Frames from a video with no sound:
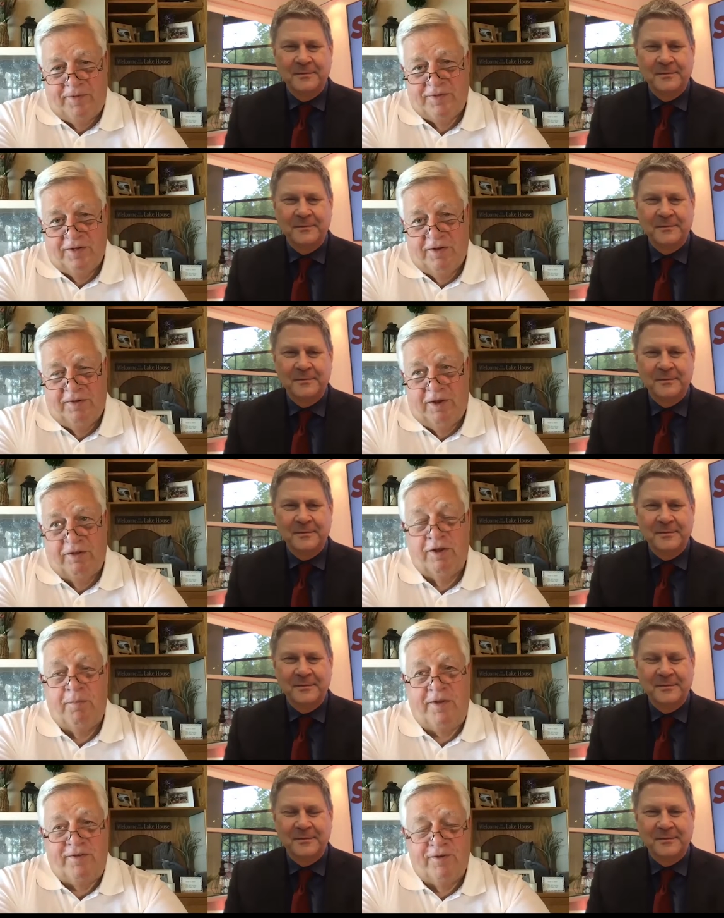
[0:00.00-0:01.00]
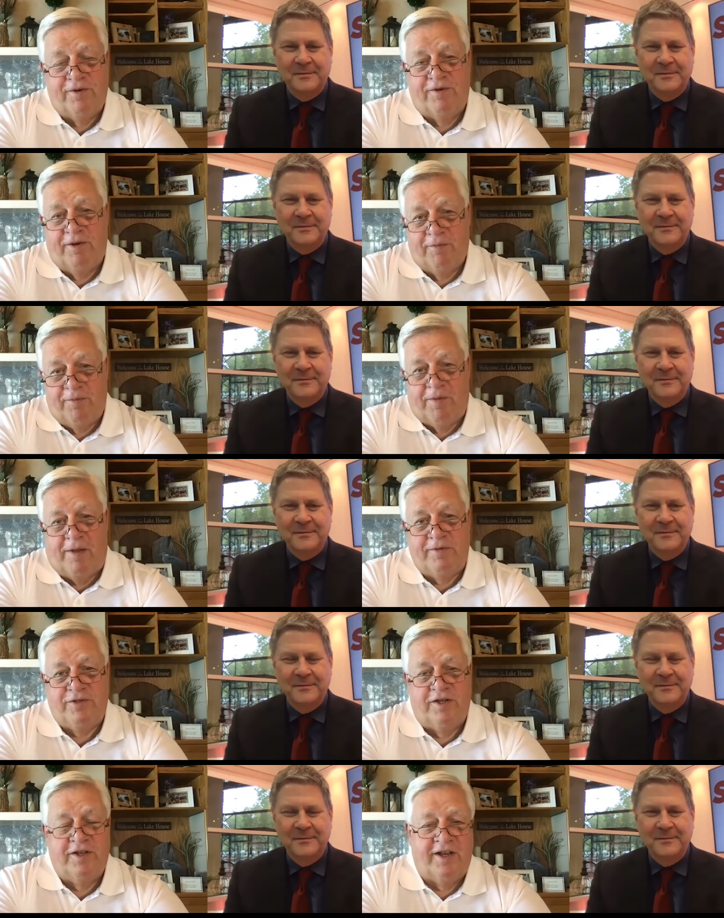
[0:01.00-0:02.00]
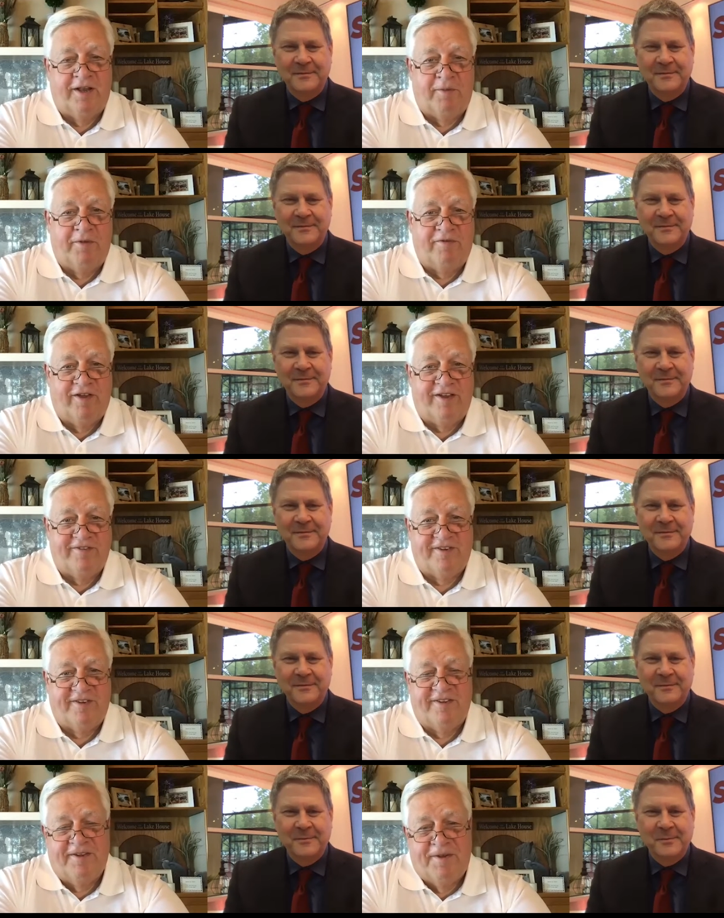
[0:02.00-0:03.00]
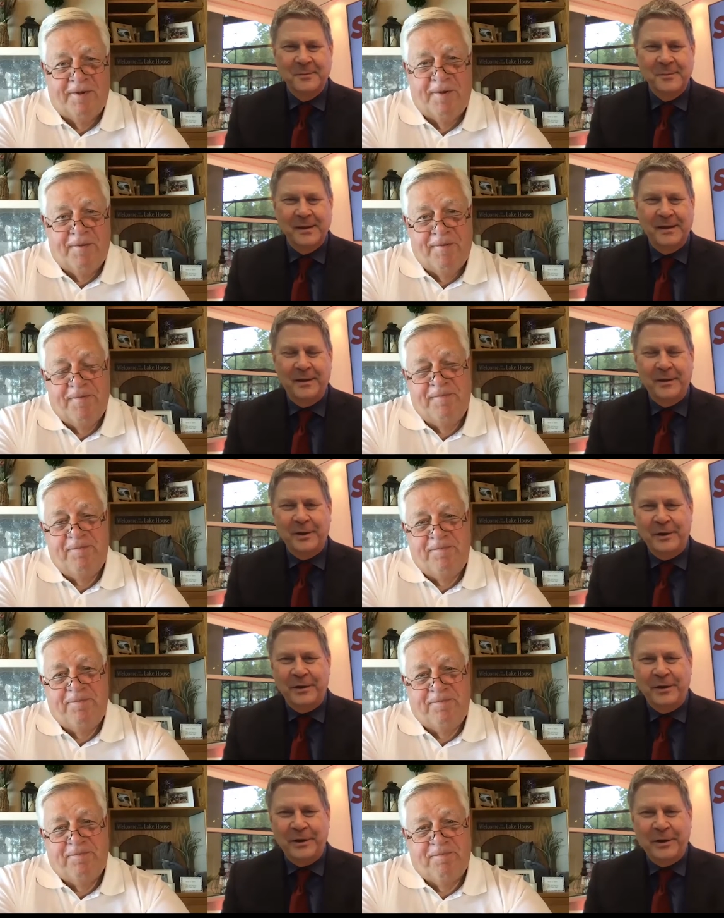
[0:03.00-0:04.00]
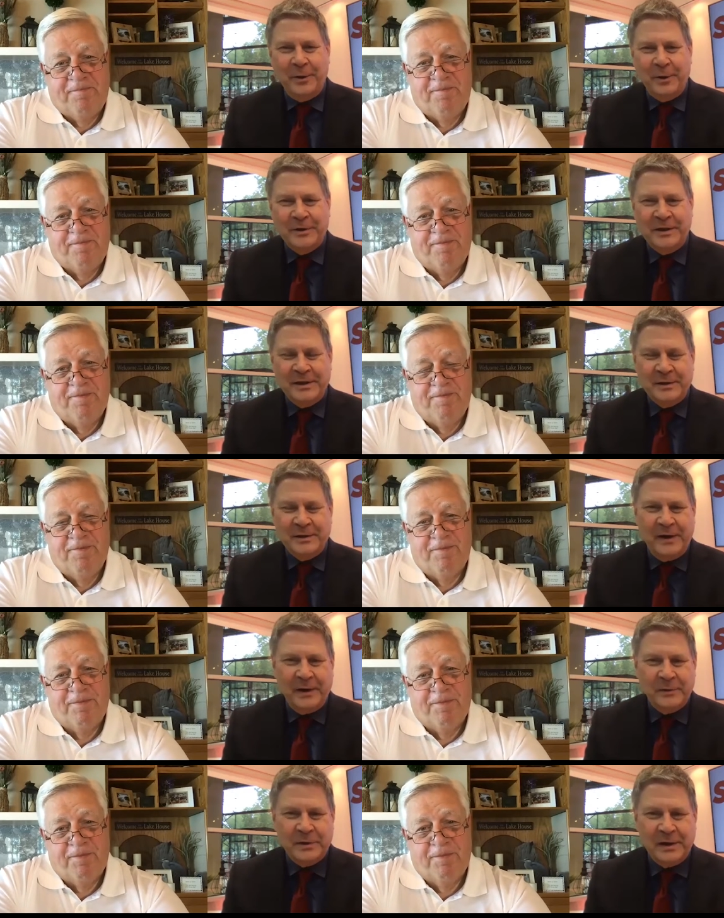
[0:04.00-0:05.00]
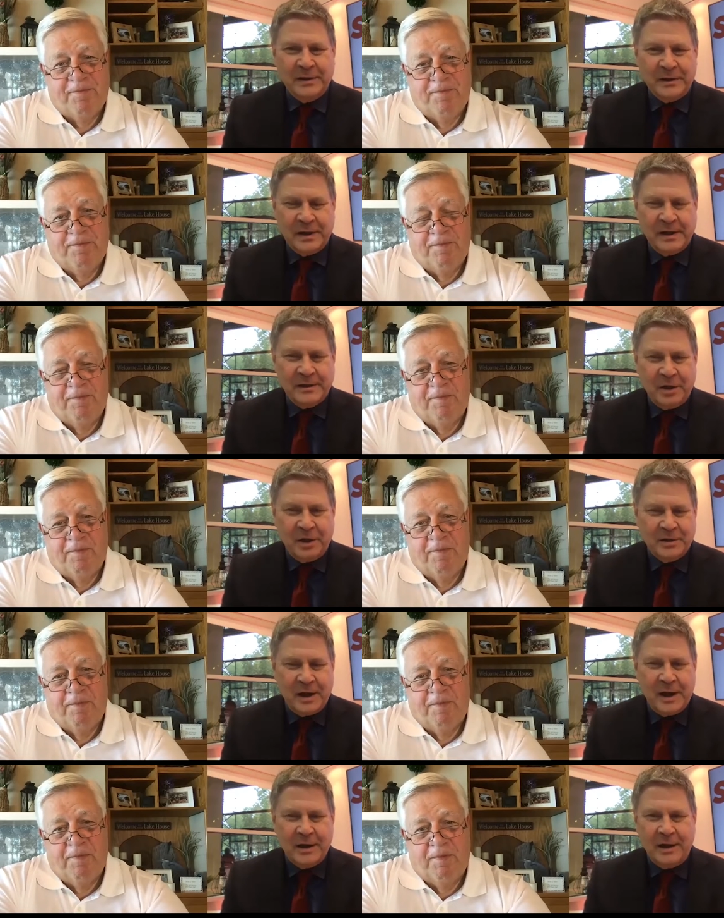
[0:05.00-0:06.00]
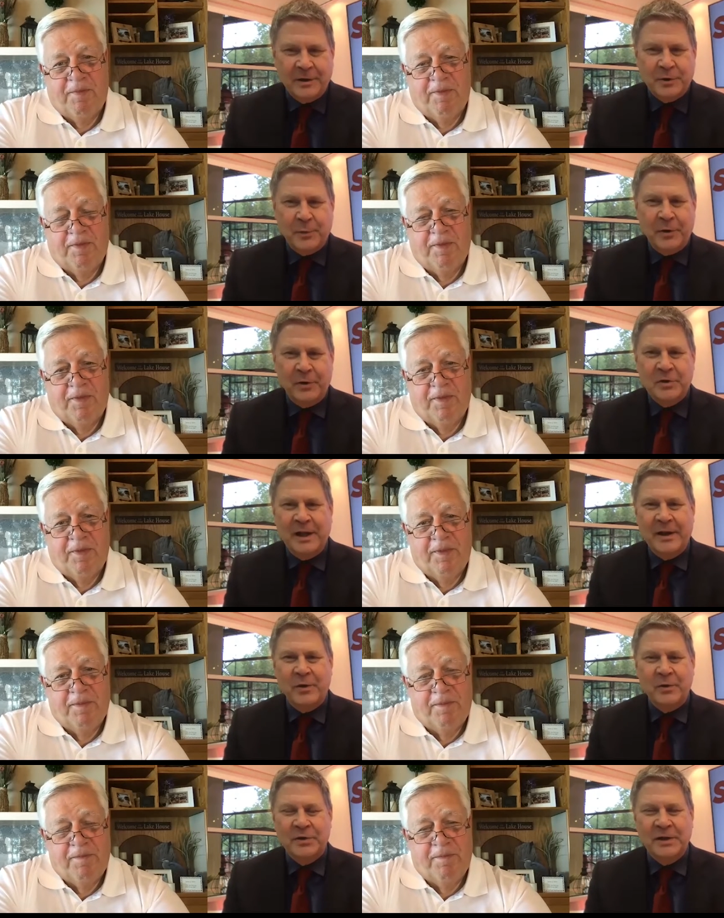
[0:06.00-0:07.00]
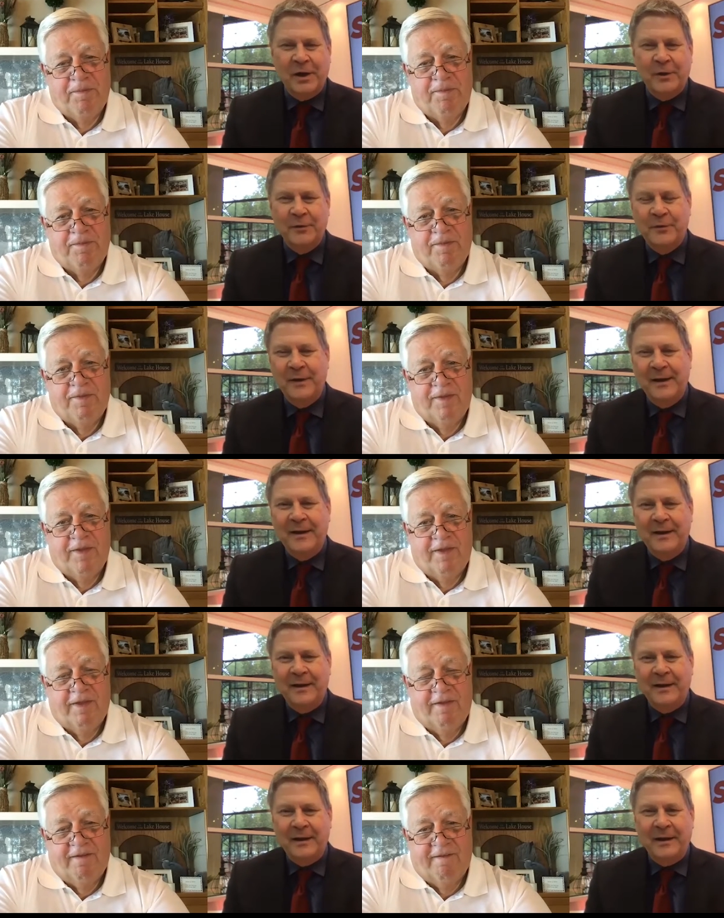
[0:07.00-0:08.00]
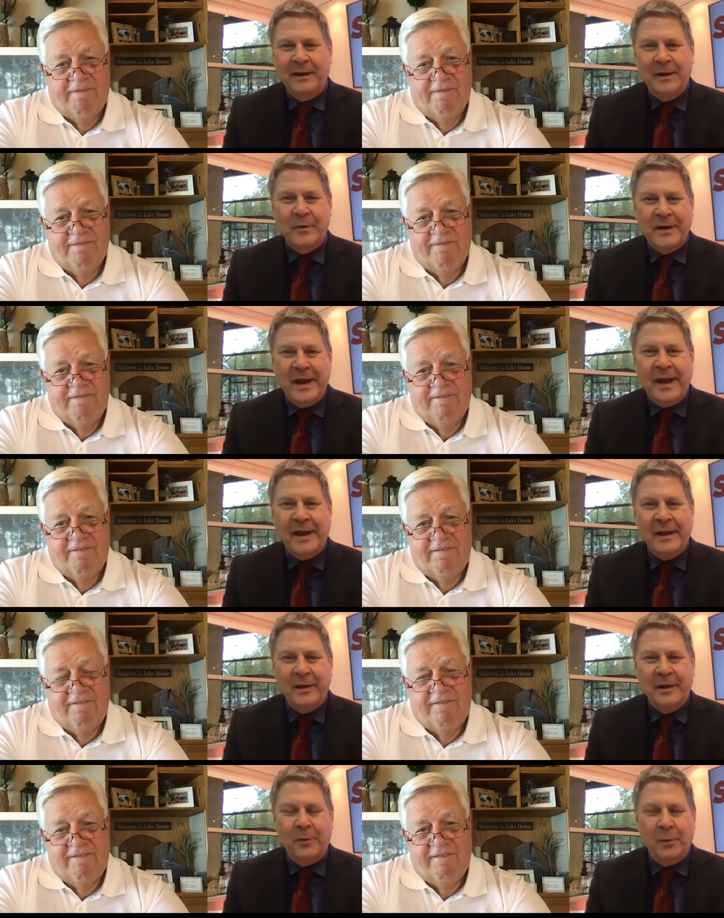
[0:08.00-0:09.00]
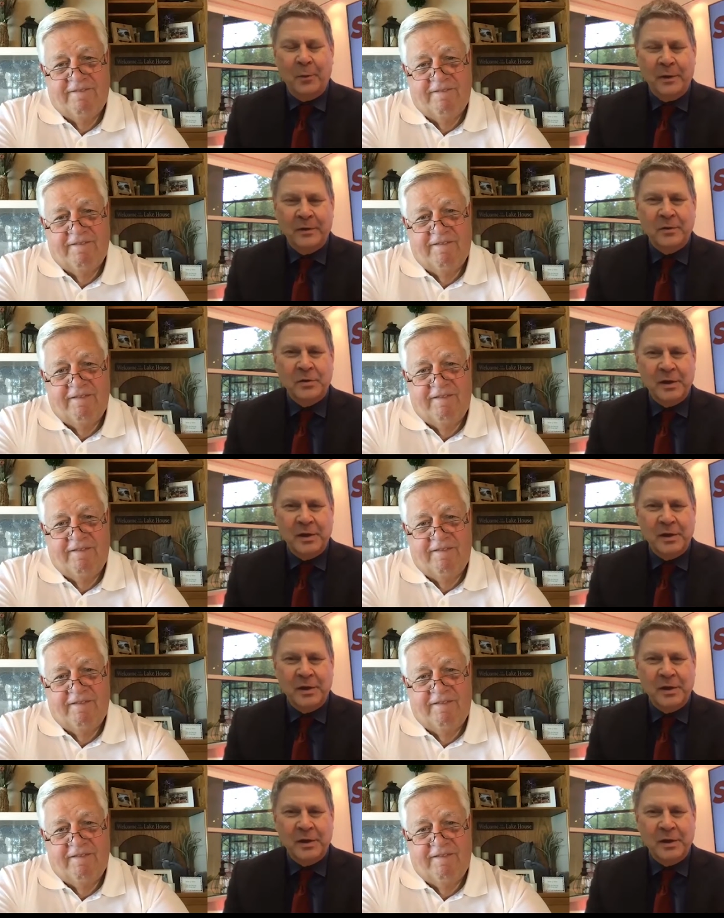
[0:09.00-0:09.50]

Speaker 1: should have, yeah, a little bit sooner, and we probably should have done it a little bit faster.
Speaker 2: You know, it, it's funny is, I talk to entrepreneurs like yourself uh, every day. You know, there's a